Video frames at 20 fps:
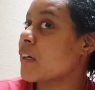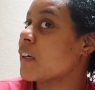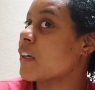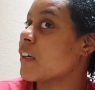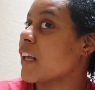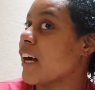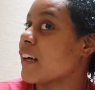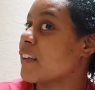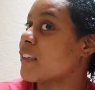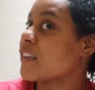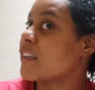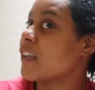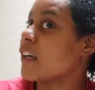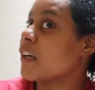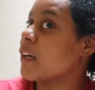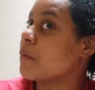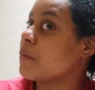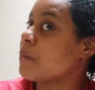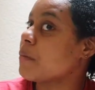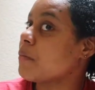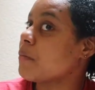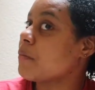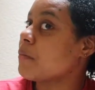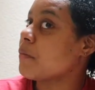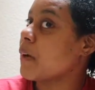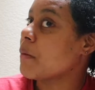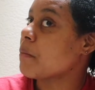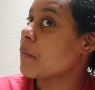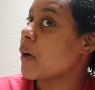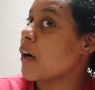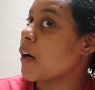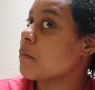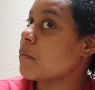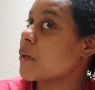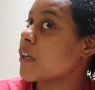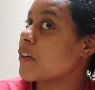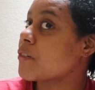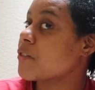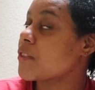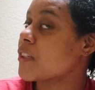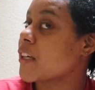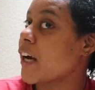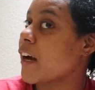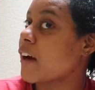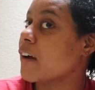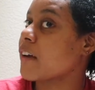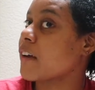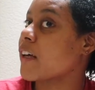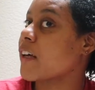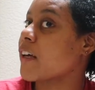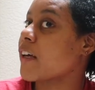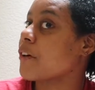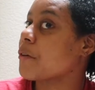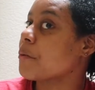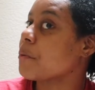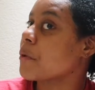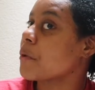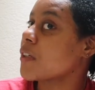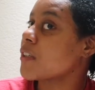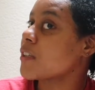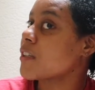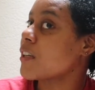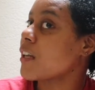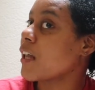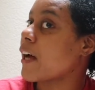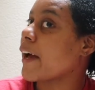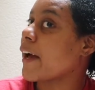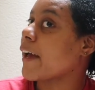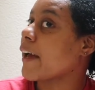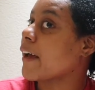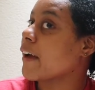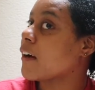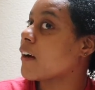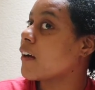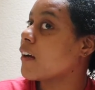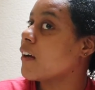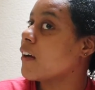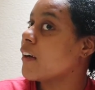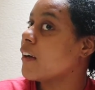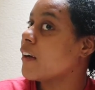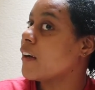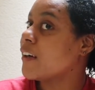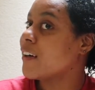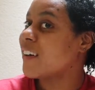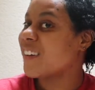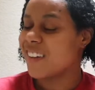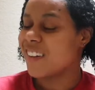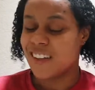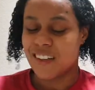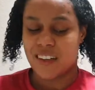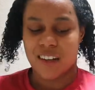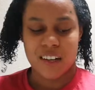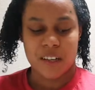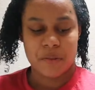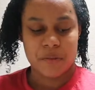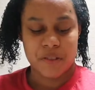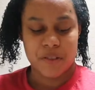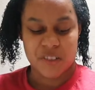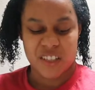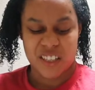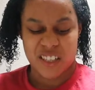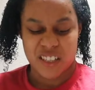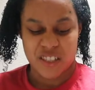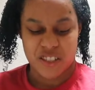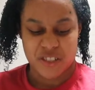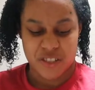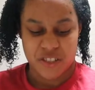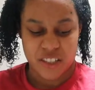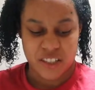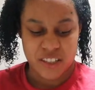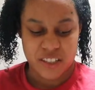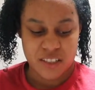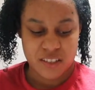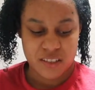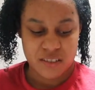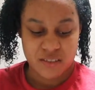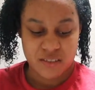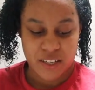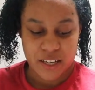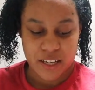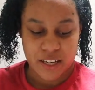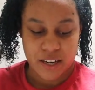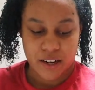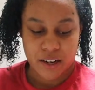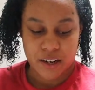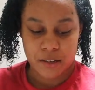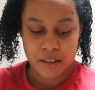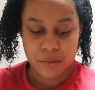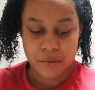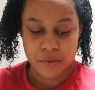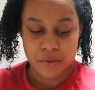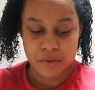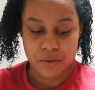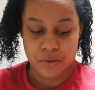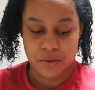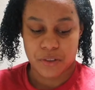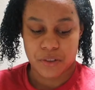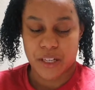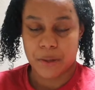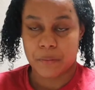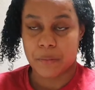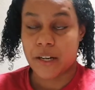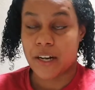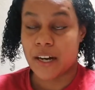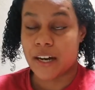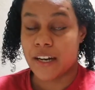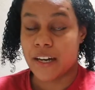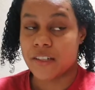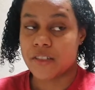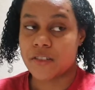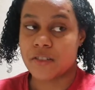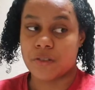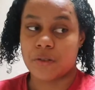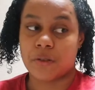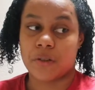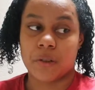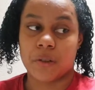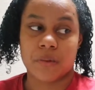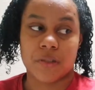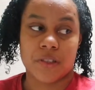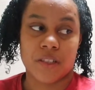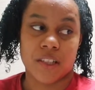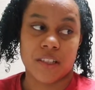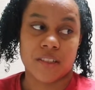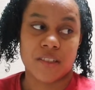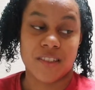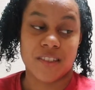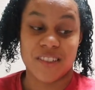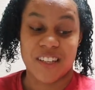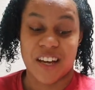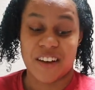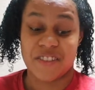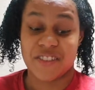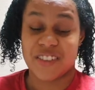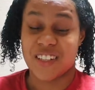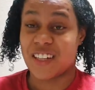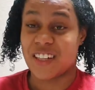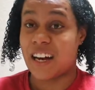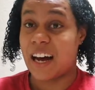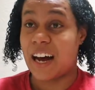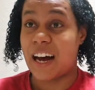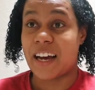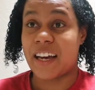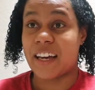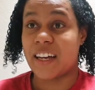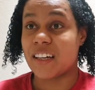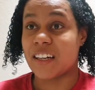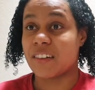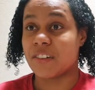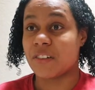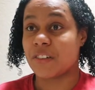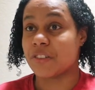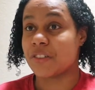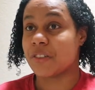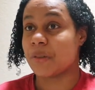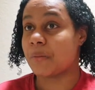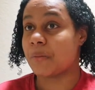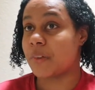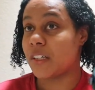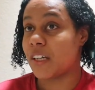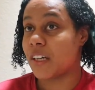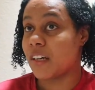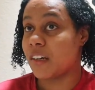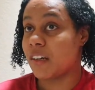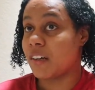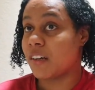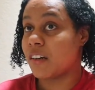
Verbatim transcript: the last time my mom went out to Cali, it was like he got up to 100, and I got up to like my highest score was like 79 or something.